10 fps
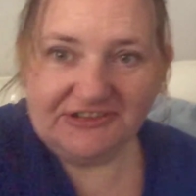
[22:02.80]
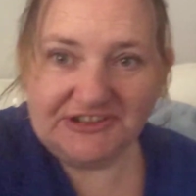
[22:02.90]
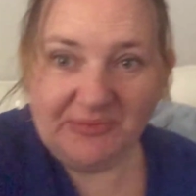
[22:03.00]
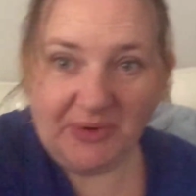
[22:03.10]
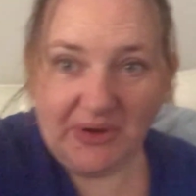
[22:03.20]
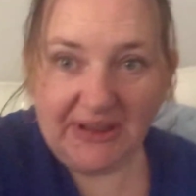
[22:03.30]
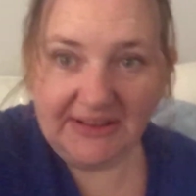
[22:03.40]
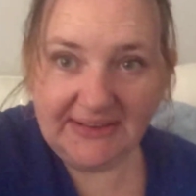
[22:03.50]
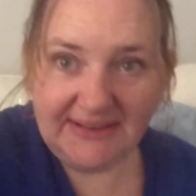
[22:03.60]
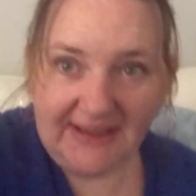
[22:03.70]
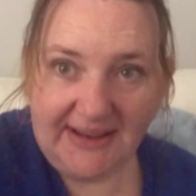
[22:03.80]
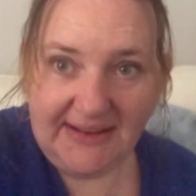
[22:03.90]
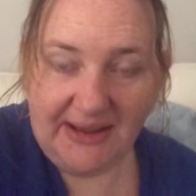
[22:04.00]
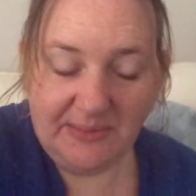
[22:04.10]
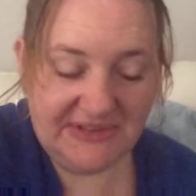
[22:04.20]
and the boys and
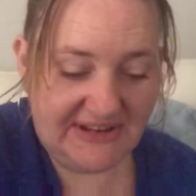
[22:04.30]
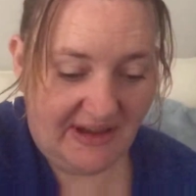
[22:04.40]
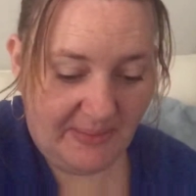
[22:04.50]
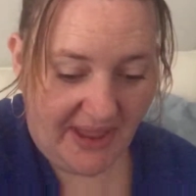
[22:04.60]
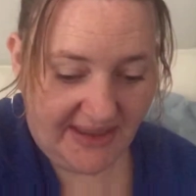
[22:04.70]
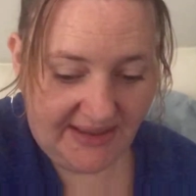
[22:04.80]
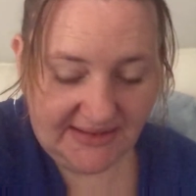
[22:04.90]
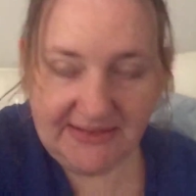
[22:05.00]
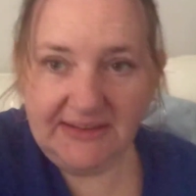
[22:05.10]
help start packing.